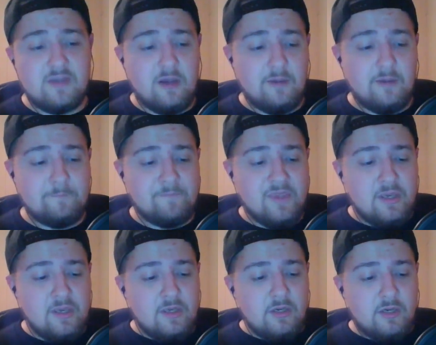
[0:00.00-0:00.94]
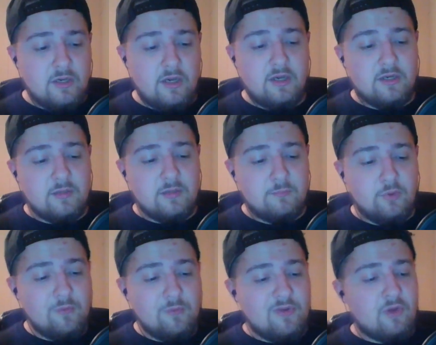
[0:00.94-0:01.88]
Boom,
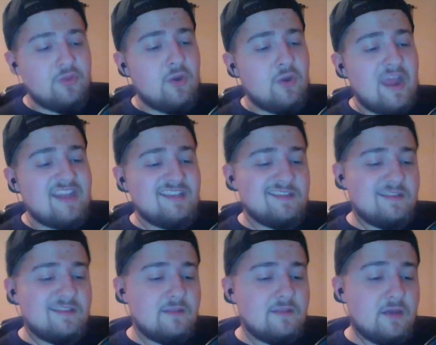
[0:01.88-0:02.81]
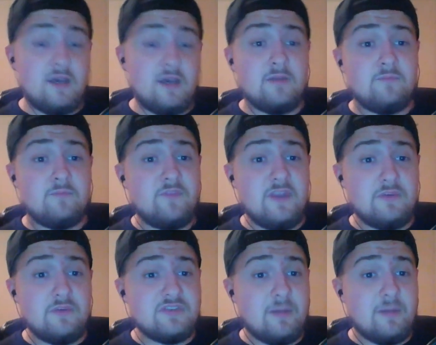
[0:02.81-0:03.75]
are there any
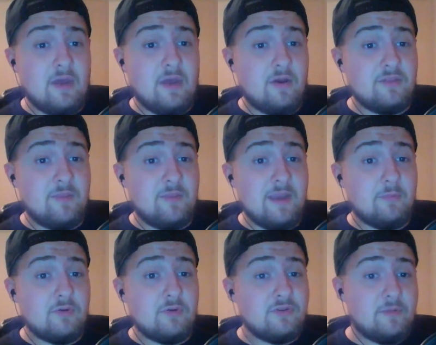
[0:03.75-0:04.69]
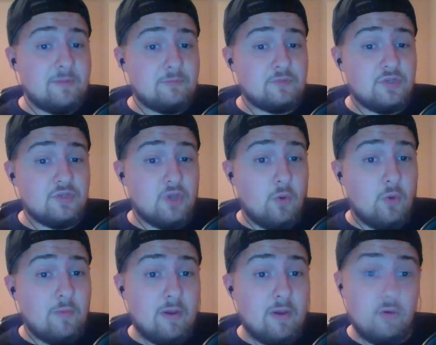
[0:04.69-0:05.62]
videos coming out on the back burner that people should know
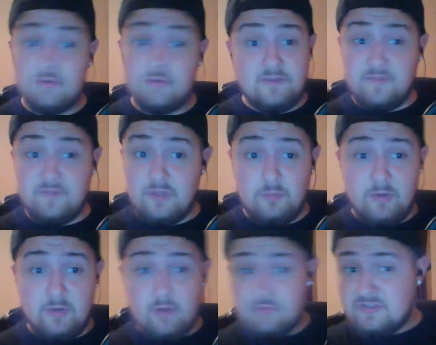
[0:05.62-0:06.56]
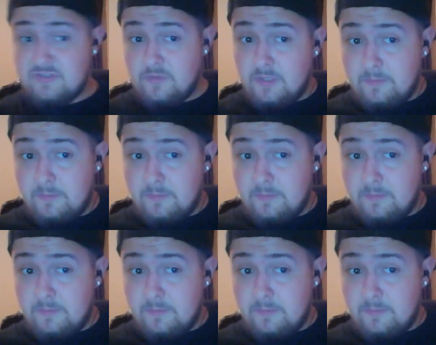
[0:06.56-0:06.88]
about, or stuff that you put out recently?